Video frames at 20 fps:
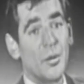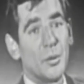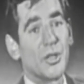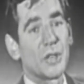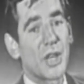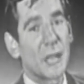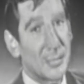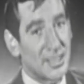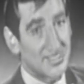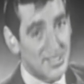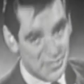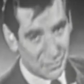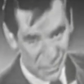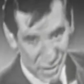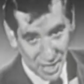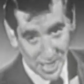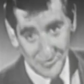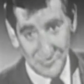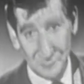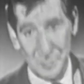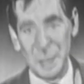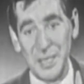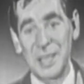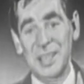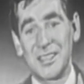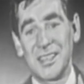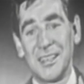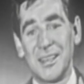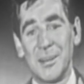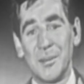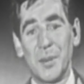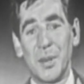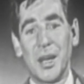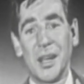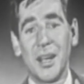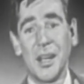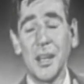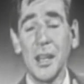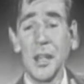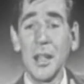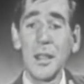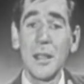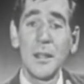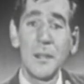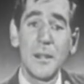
which has 5 beats in a bar,